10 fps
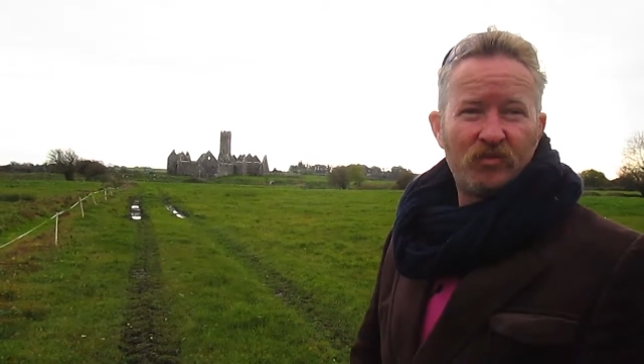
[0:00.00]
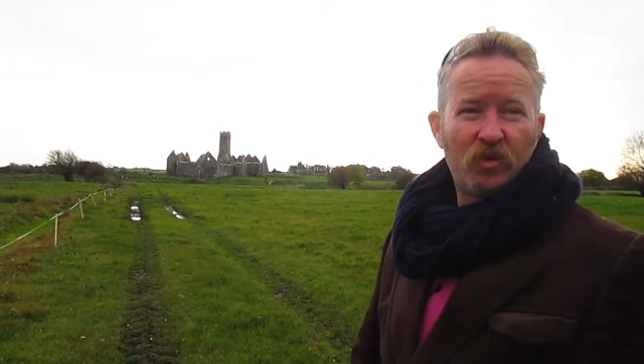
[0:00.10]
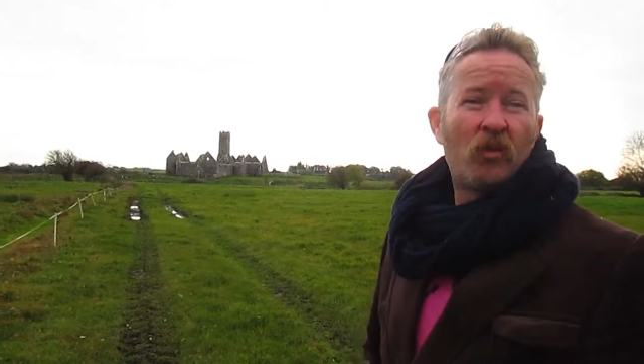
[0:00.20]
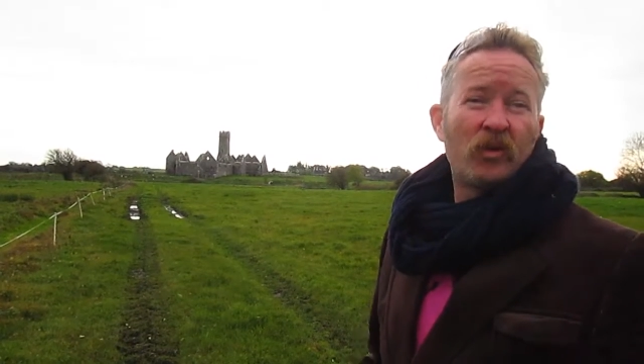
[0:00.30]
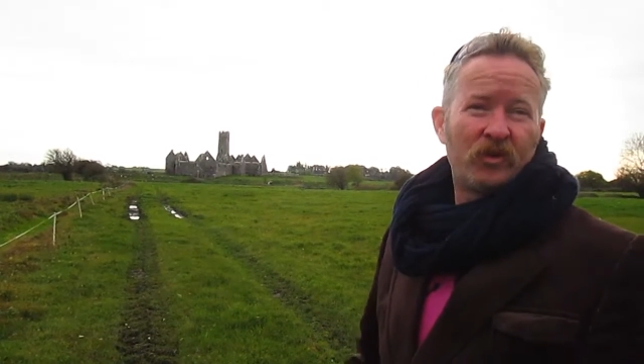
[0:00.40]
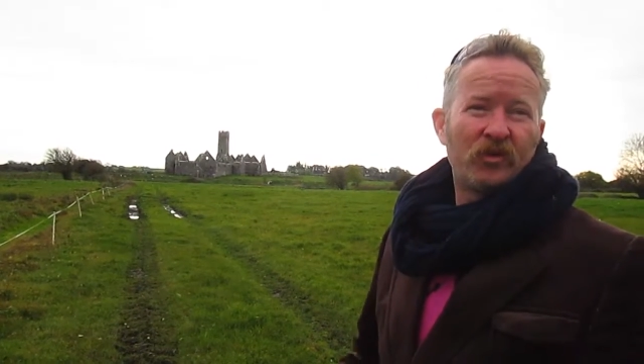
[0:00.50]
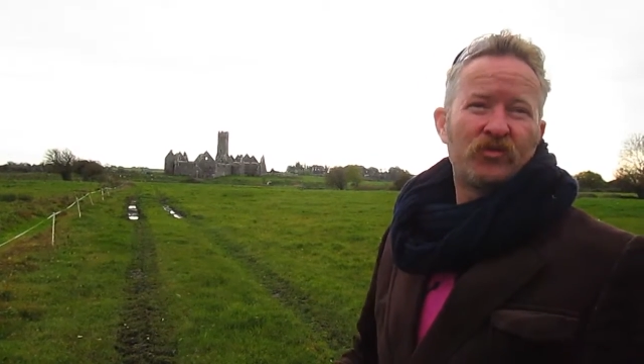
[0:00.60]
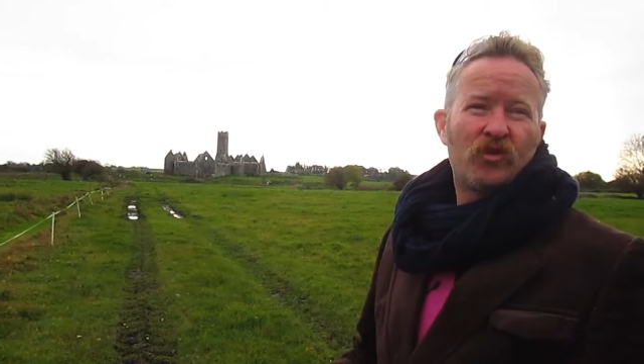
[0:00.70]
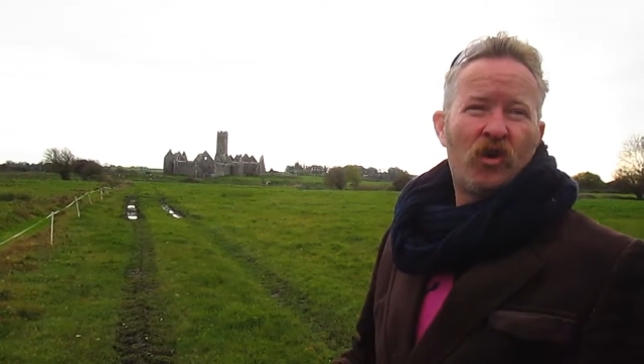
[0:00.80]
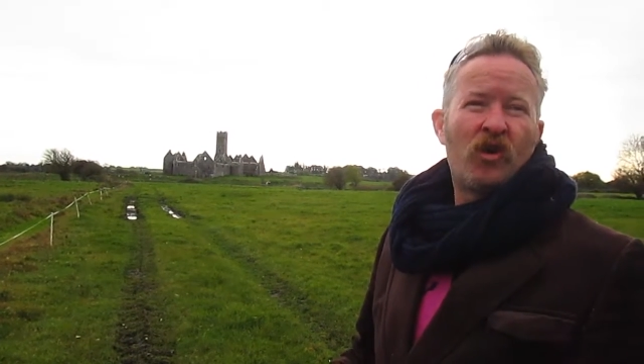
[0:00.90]
what we're doing's
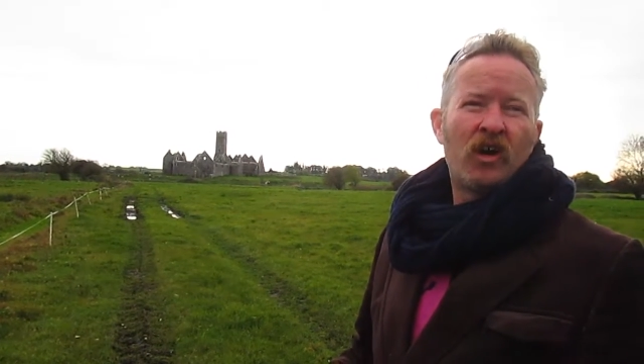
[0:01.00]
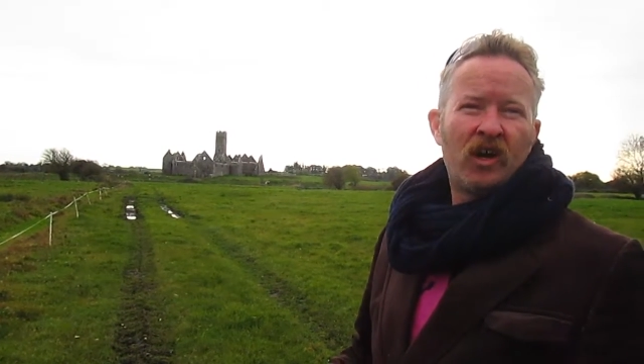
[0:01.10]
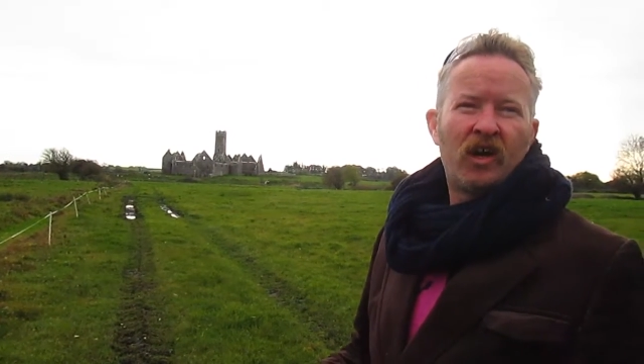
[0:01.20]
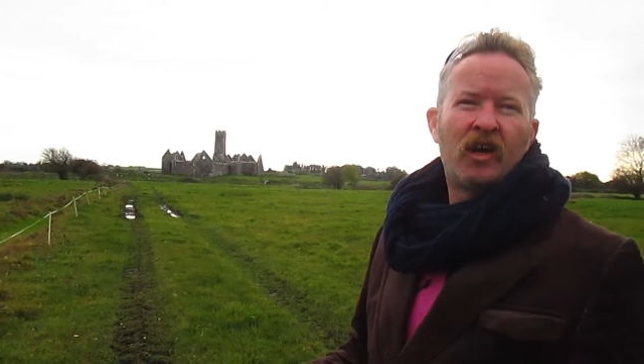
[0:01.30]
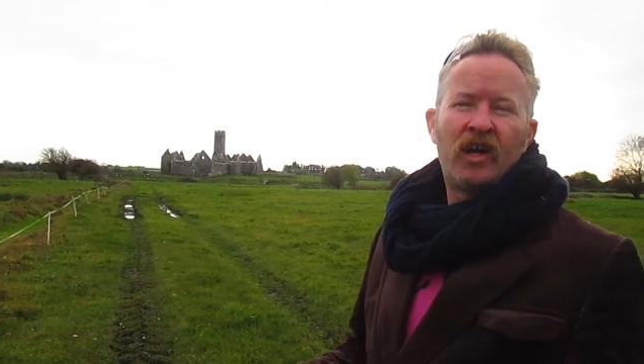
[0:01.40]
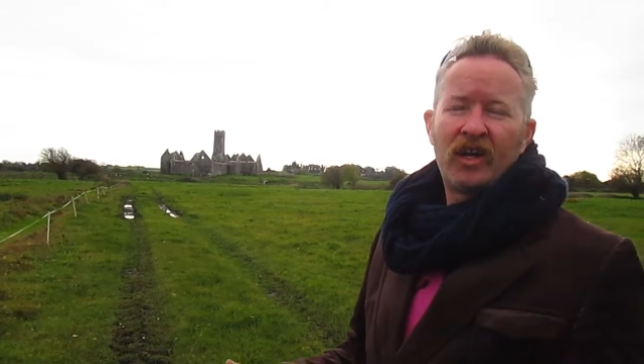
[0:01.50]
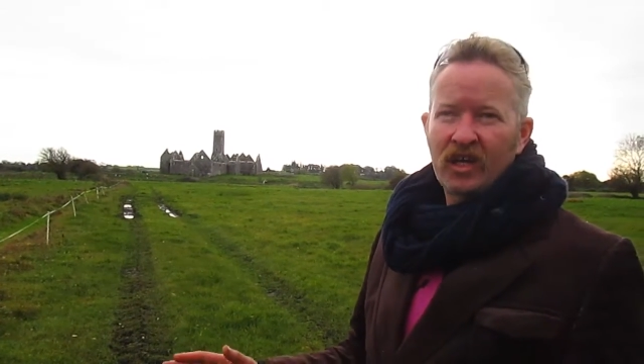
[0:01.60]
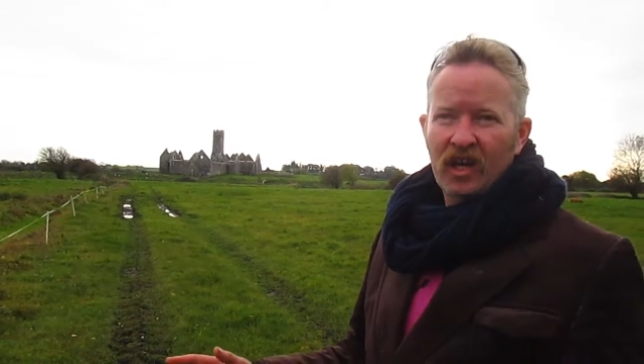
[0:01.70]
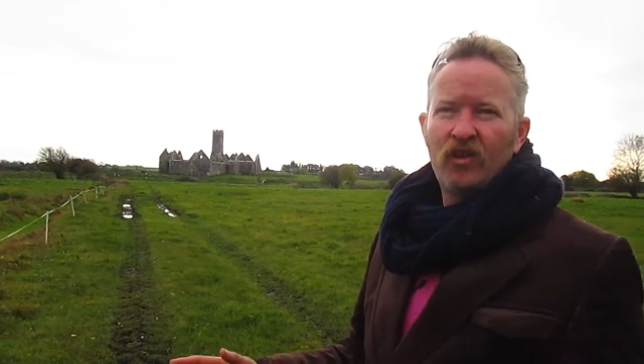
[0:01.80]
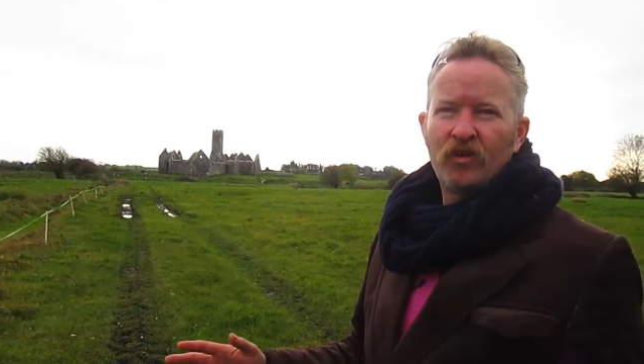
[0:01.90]
wrong, and, I, and he
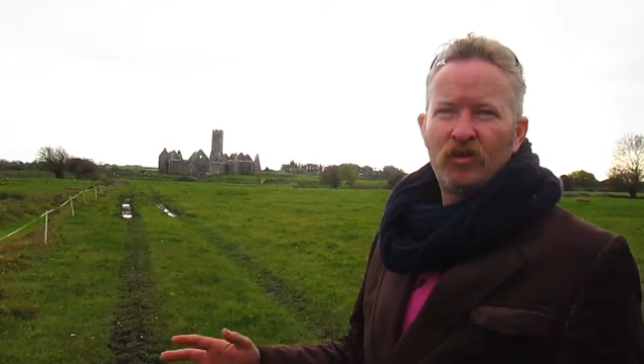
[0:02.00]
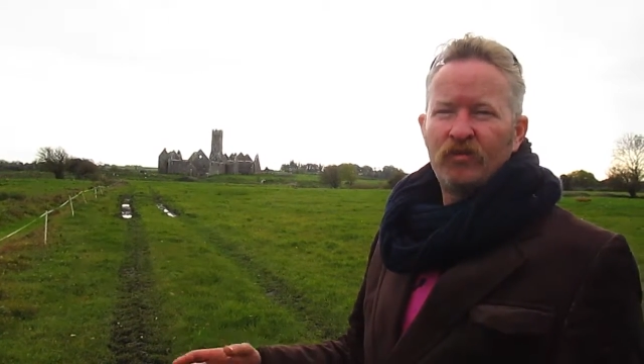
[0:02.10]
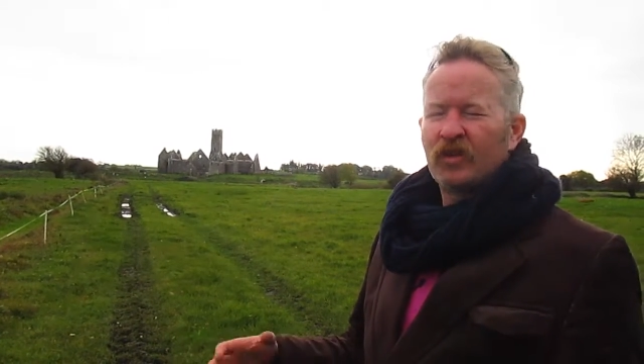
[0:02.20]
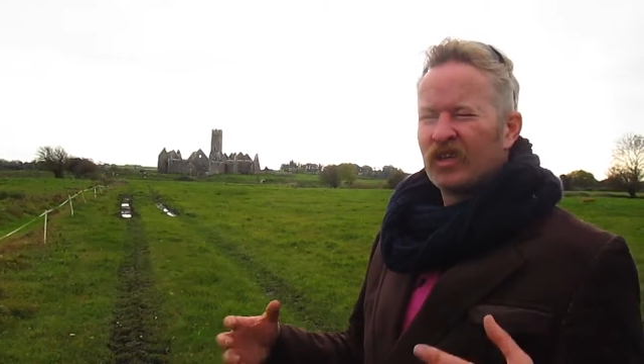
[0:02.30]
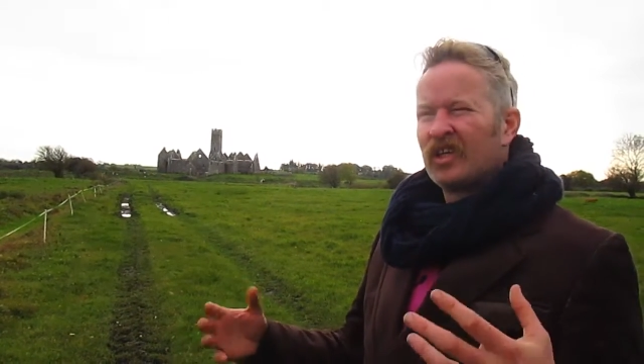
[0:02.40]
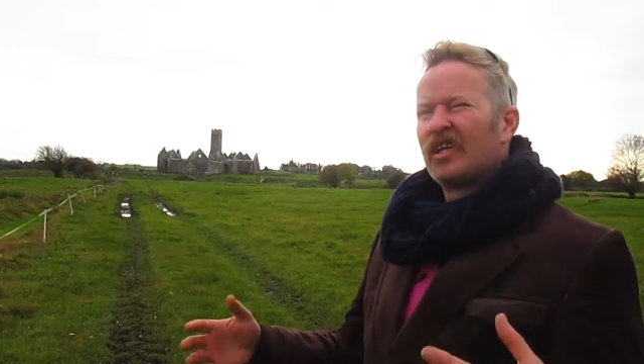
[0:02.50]
held off and